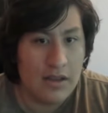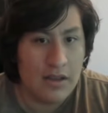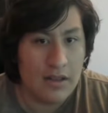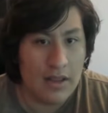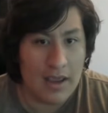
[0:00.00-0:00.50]

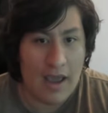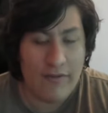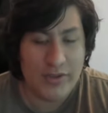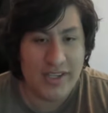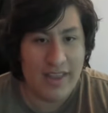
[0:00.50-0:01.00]
Like, have
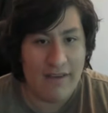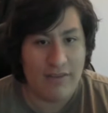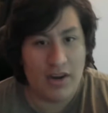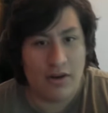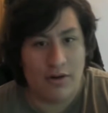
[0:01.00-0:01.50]
you seen that
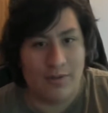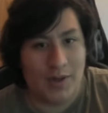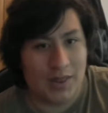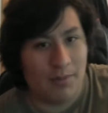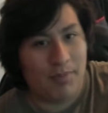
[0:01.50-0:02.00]
video of
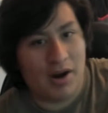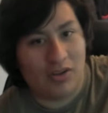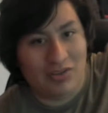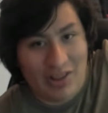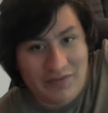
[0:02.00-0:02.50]
like the bear
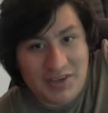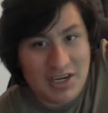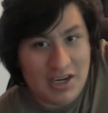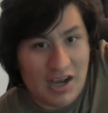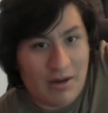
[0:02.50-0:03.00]

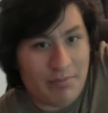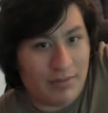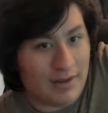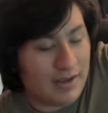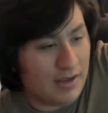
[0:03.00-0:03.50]
lifting up
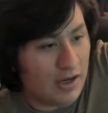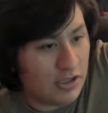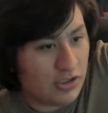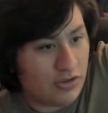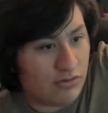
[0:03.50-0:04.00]
like a
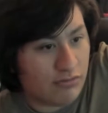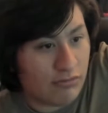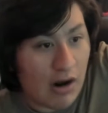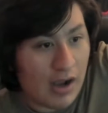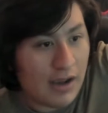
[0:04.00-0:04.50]

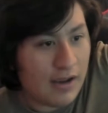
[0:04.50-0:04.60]
truck?